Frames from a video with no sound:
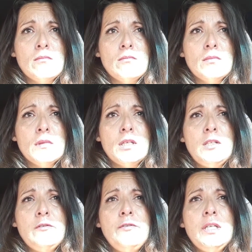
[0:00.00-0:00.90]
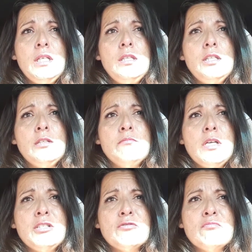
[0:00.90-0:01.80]
And if anything
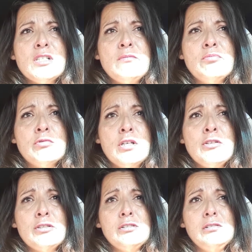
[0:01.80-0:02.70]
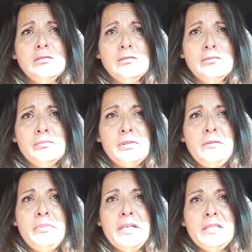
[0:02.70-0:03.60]
makes my brother be
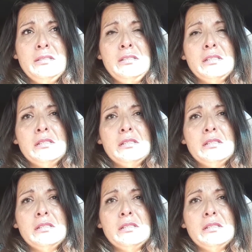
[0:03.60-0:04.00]
penitent,